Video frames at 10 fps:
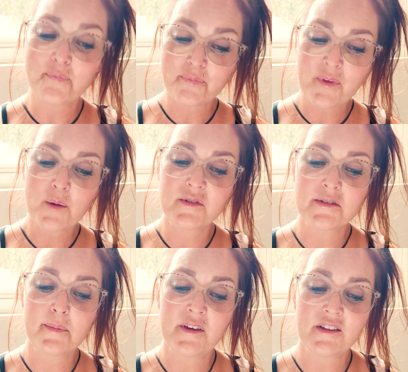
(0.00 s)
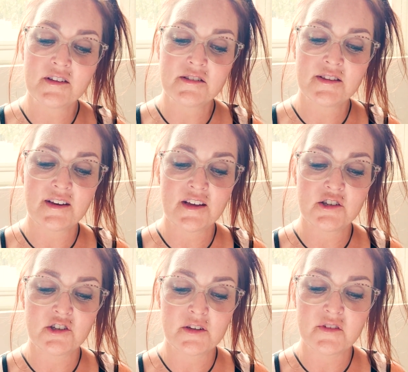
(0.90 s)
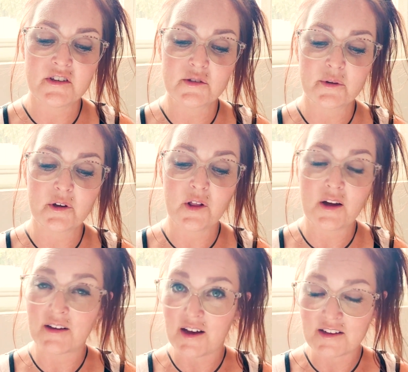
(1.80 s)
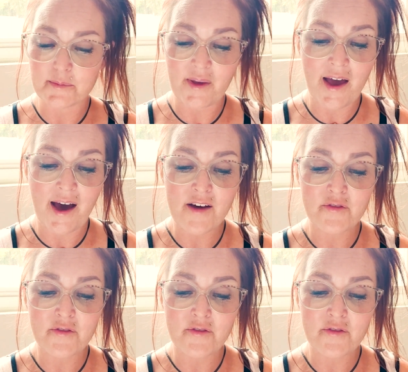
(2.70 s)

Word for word: was appealing to the nation of Israel on God's behalf.